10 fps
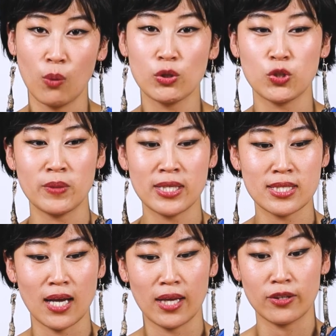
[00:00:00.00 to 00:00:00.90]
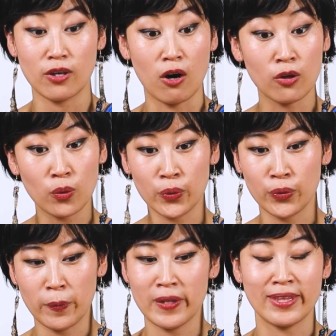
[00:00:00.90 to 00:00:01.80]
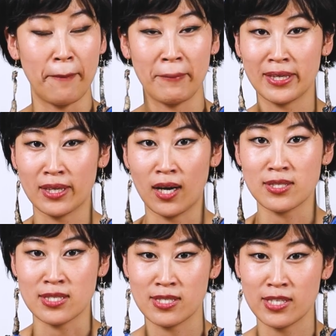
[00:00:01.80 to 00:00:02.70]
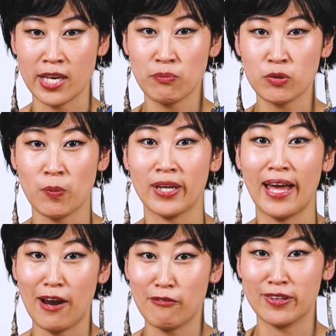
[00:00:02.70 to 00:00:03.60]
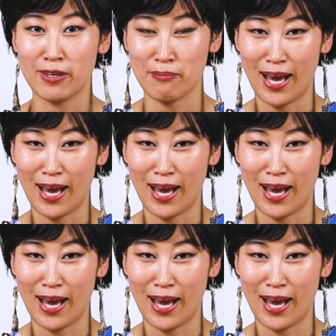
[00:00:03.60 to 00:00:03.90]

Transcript: which means that there aren't going to be that many cuts and seams, but everything